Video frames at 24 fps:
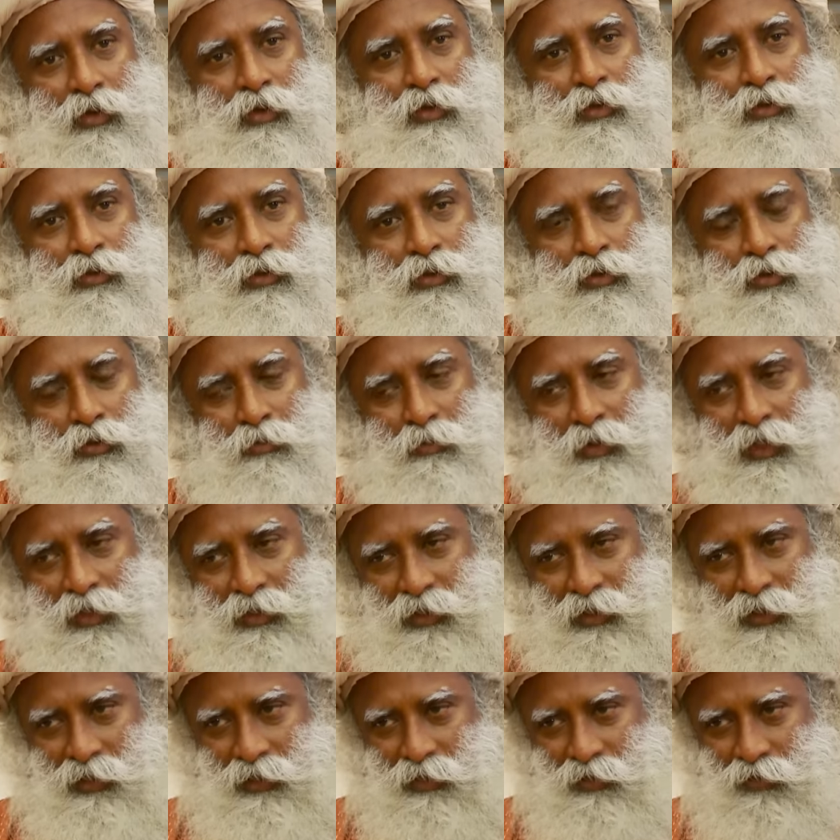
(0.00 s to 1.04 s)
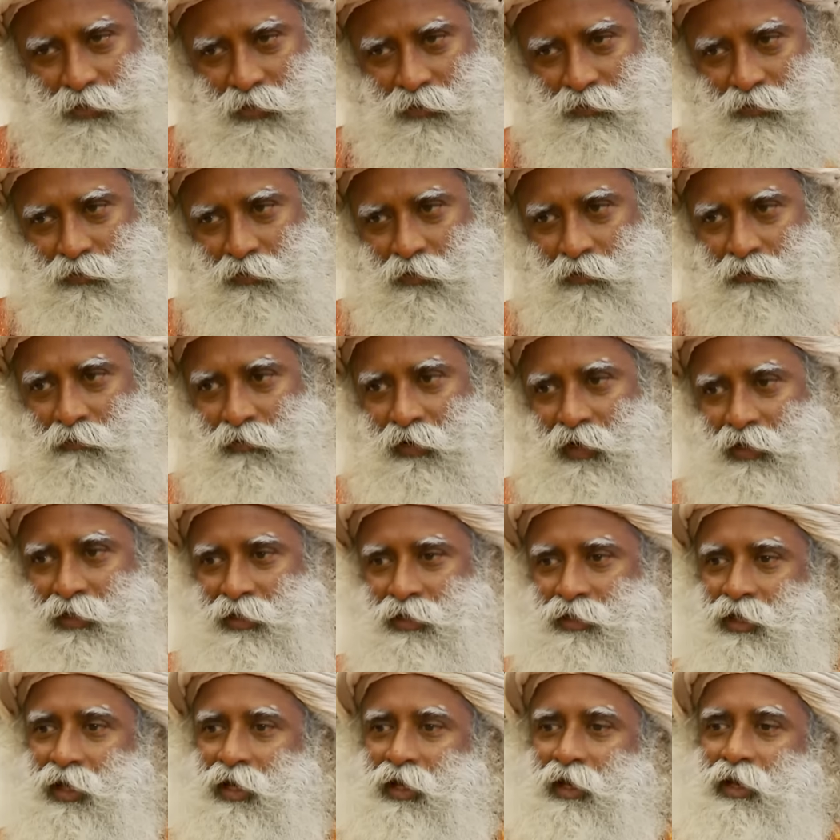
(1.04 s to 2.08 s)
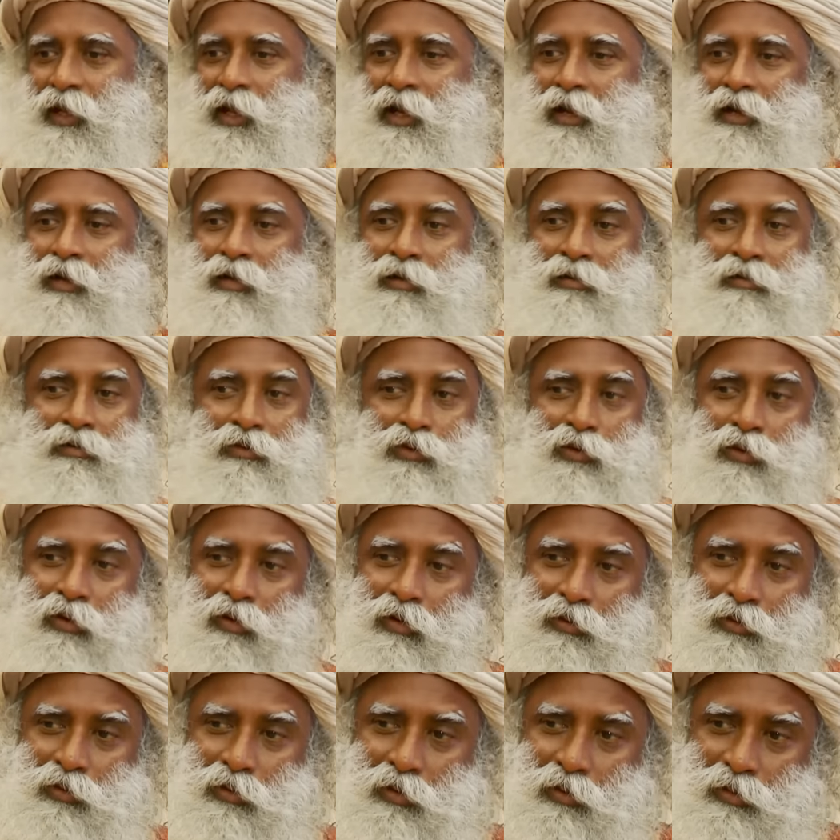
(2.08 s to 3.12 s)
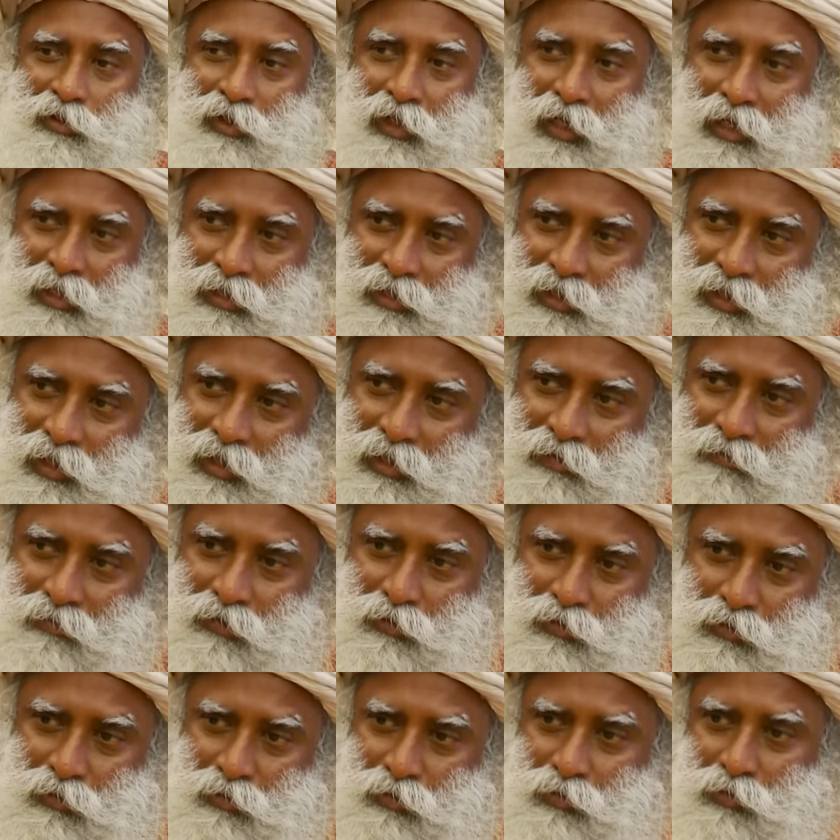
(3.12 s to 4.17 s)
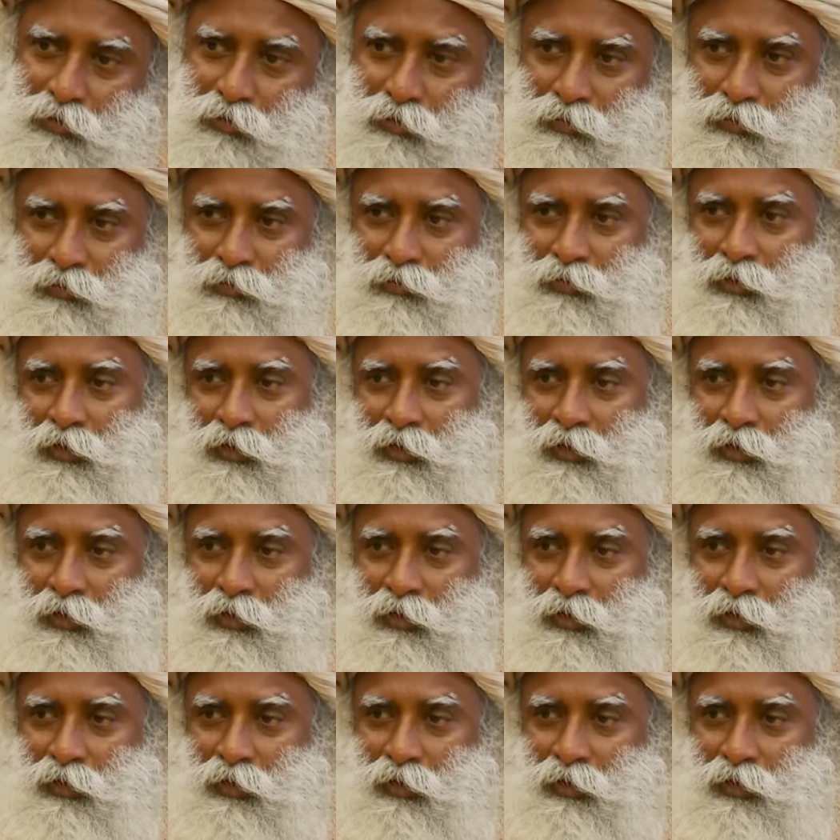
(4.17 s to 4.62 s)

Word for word: You may think your forefathers are dead, no, those guys are living through you.